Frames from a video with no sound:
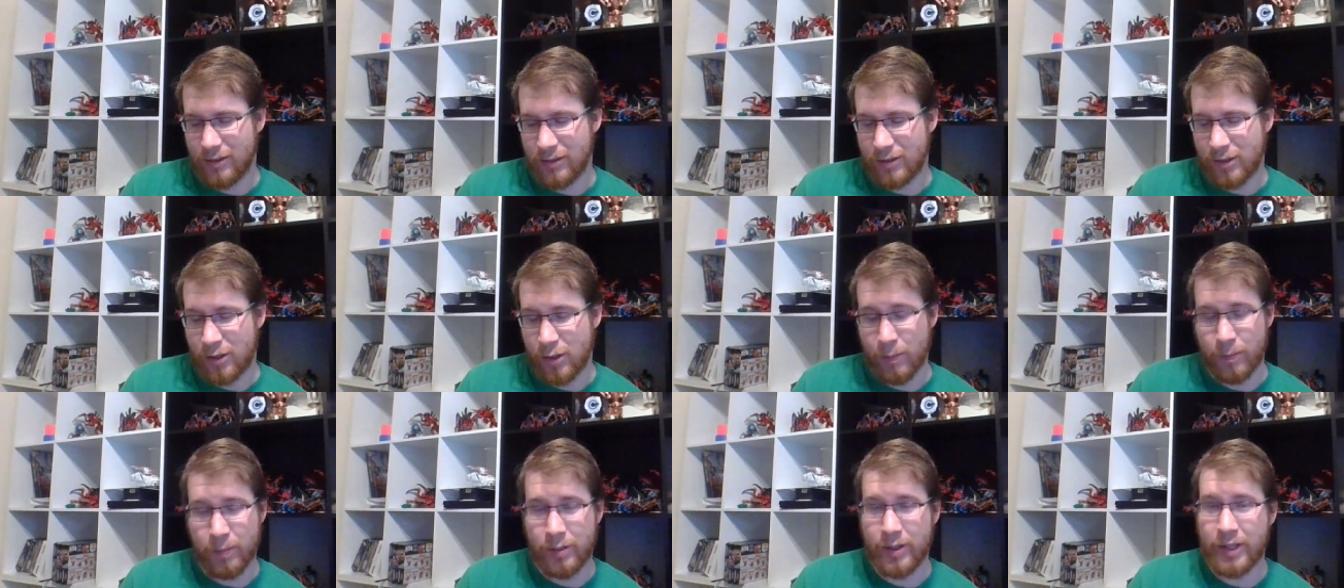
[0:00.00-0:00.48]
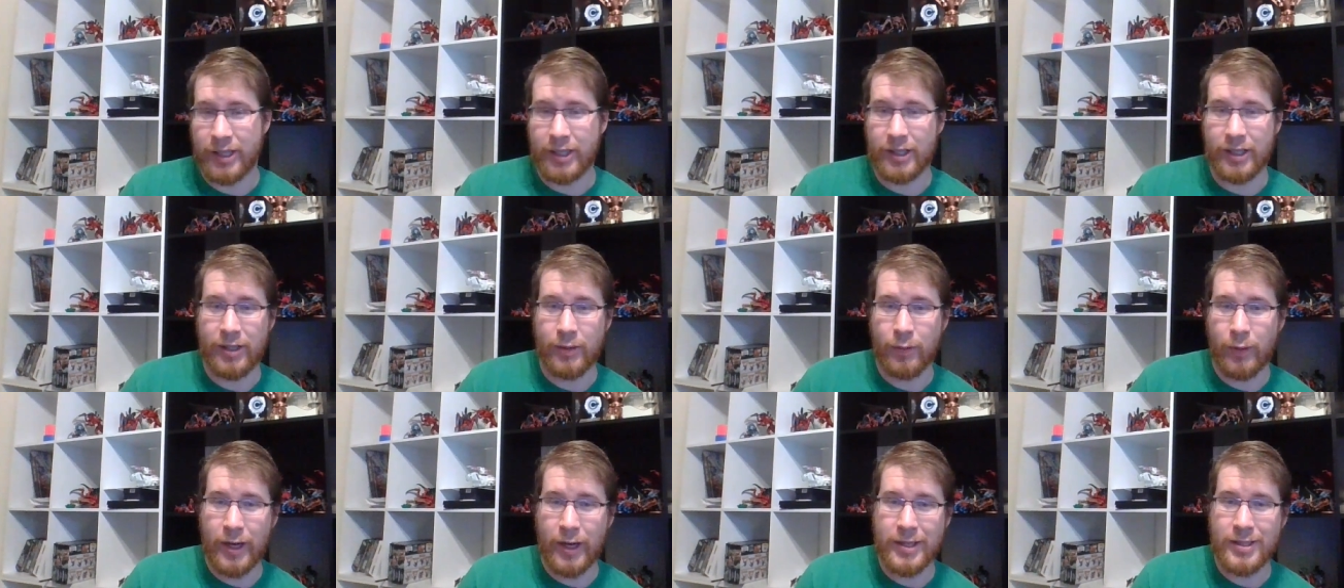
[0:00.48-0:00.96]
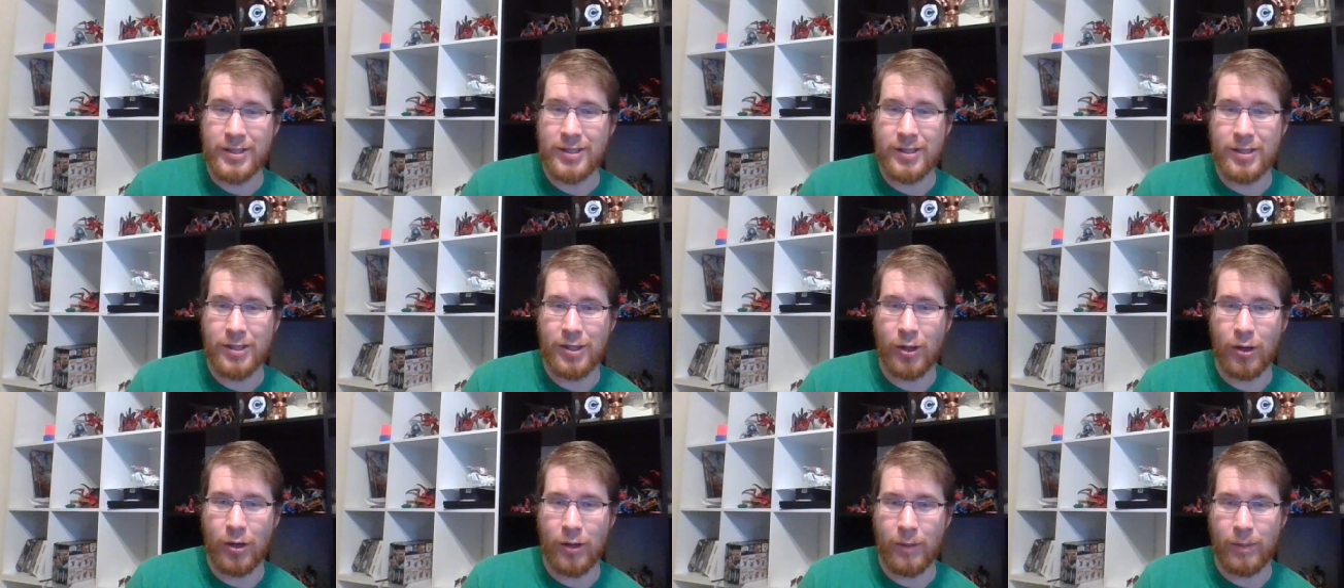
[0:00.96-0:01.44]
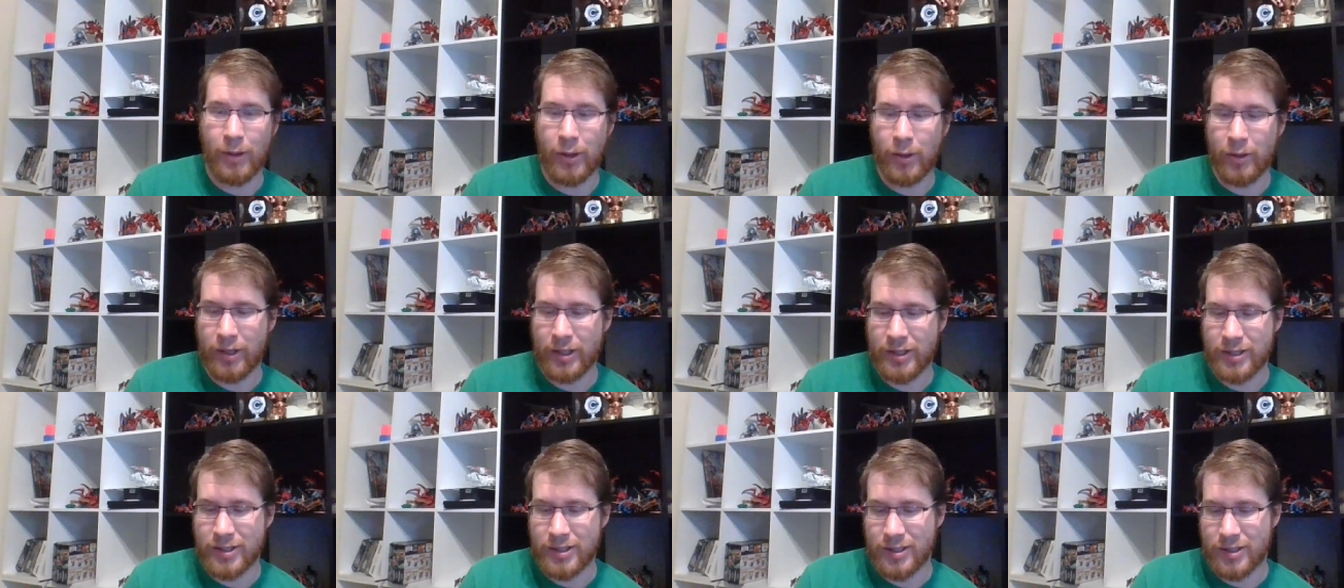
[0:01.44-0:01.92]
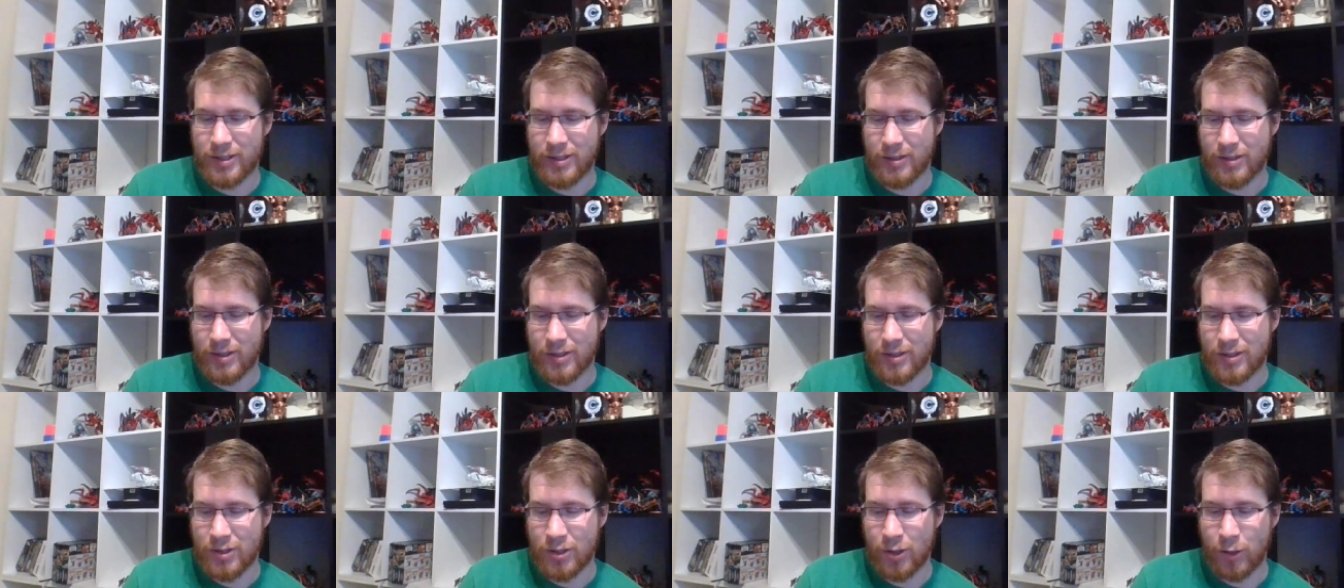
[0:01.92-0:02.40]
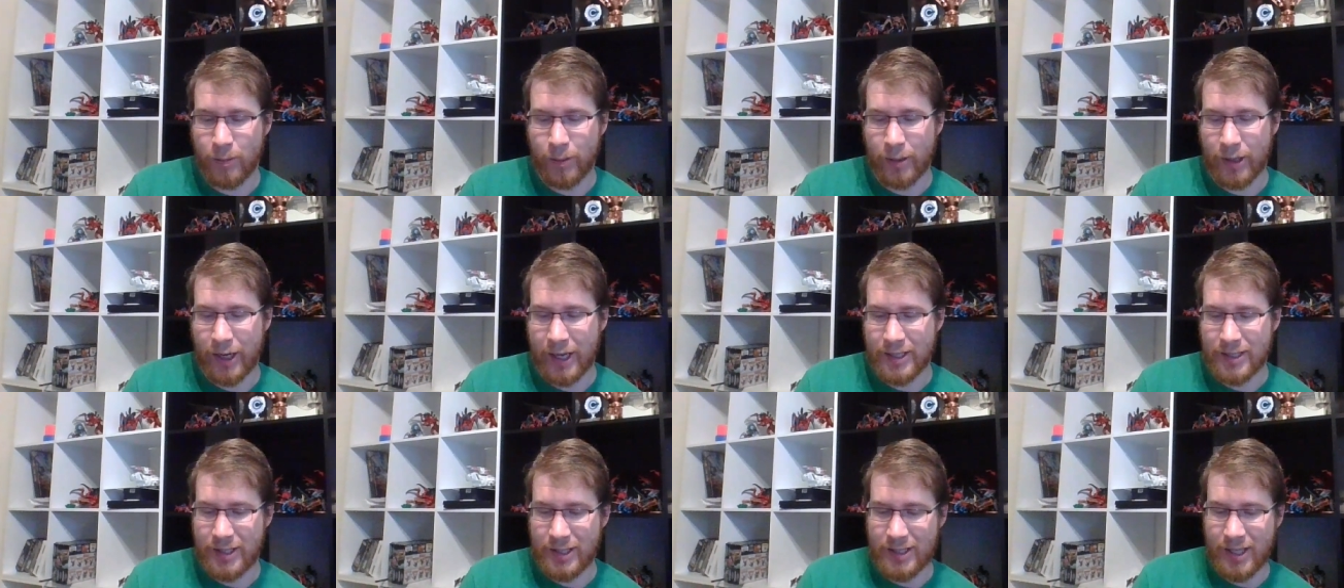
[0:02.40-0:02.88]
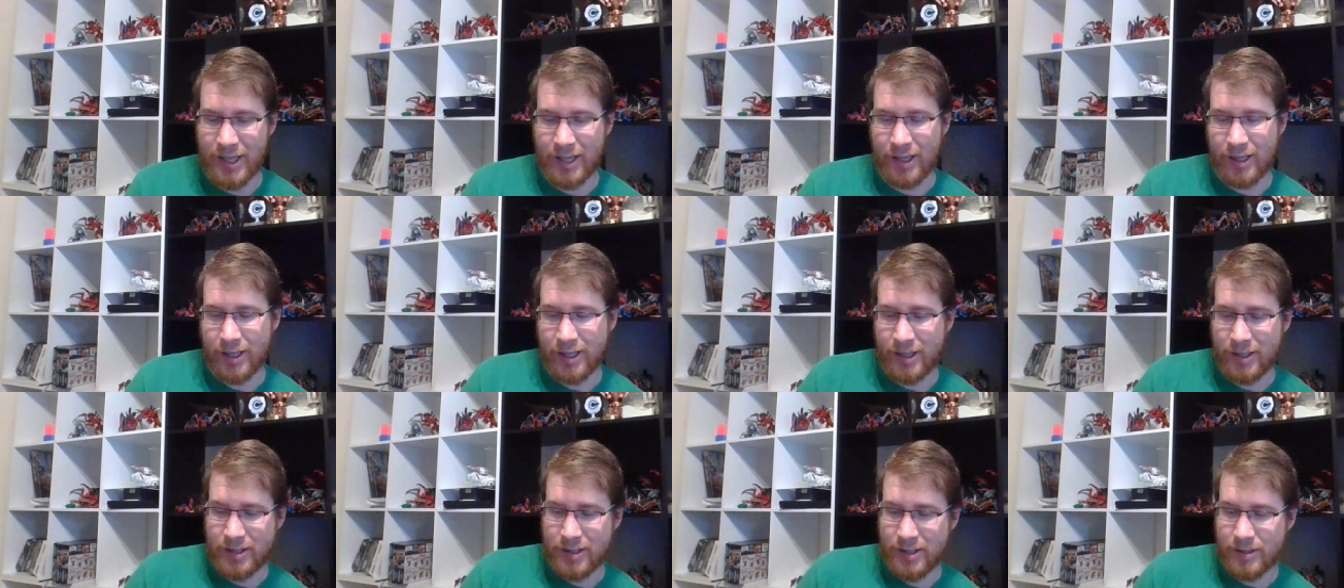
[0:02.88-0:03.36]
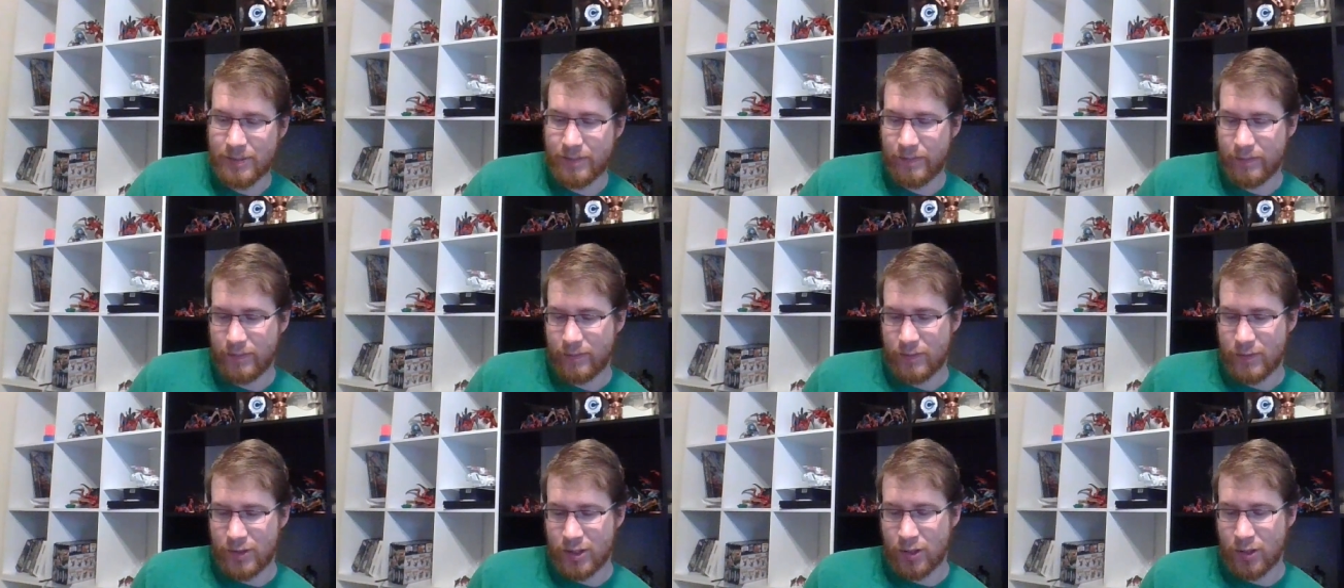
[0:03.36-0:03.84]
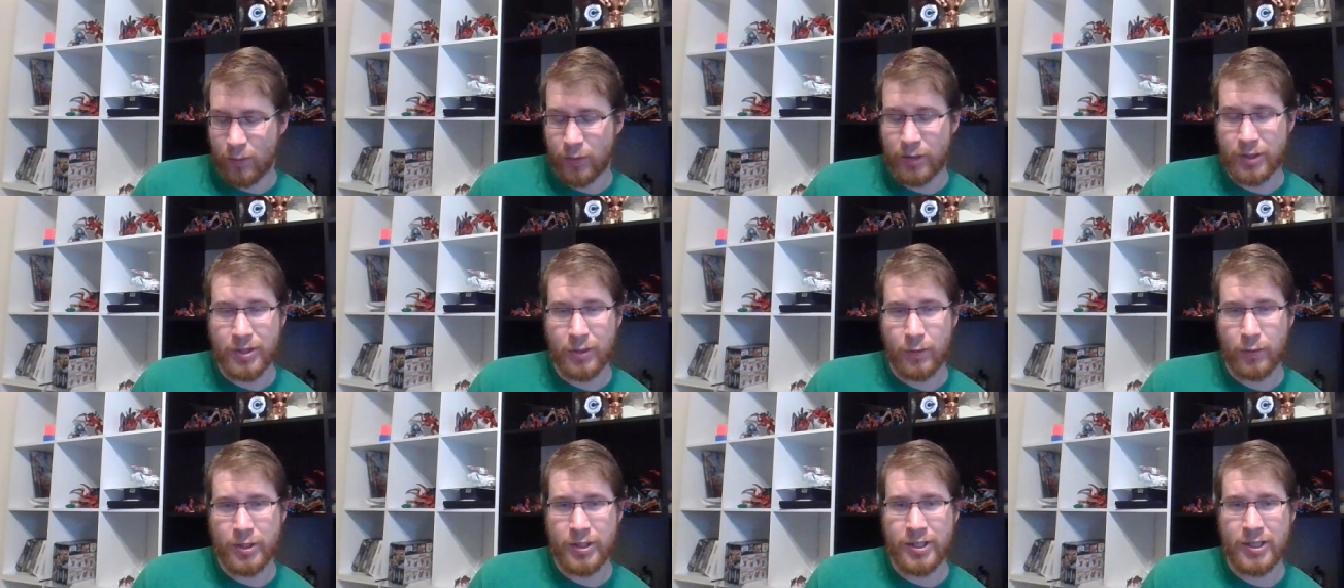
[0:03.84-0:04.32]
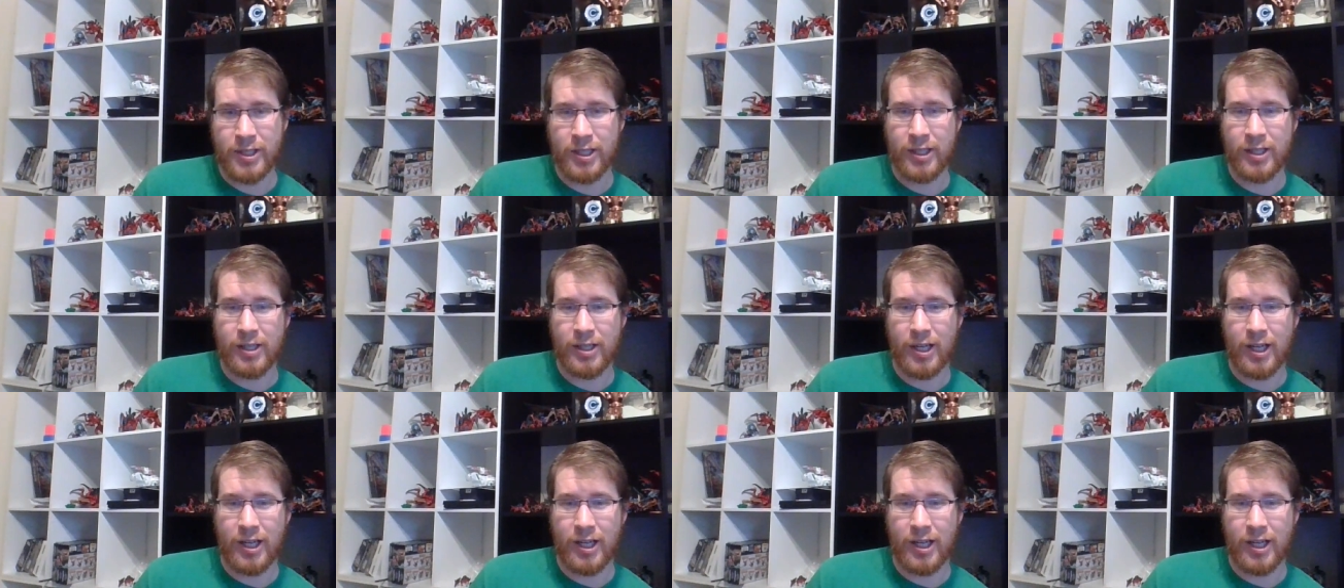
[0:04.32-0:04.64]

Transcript: completely wastes your opponent's super anti tank guns. So we'll, we'll see.